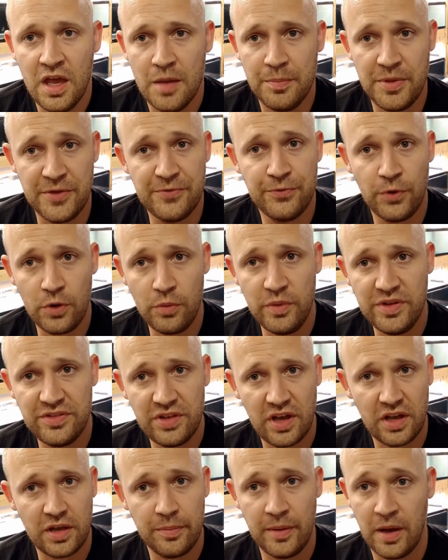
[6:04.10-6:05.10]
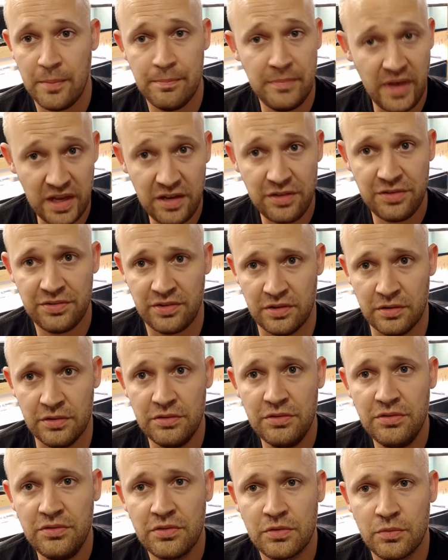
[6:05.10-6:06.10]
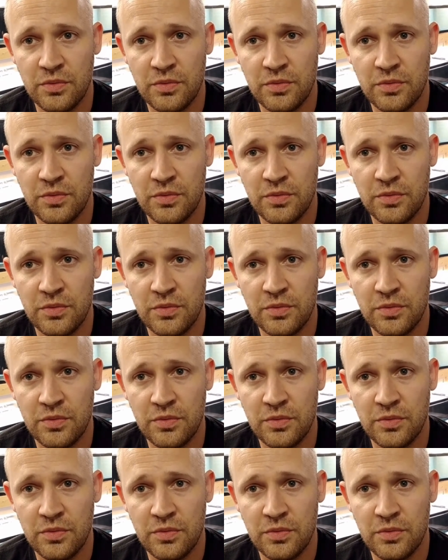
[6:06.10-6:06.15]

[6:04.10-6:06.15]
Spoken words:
Before we talk about medicines,